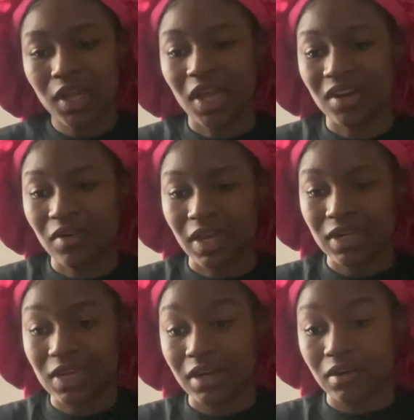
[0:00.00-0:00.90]
I know I got
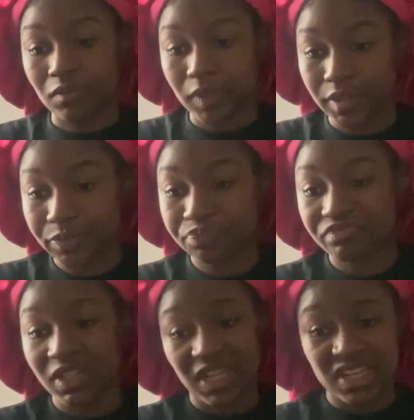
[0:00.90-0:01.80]
a lot of
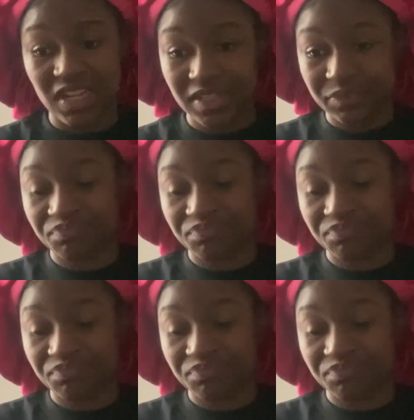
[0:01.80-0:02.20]
homework. Like a lot.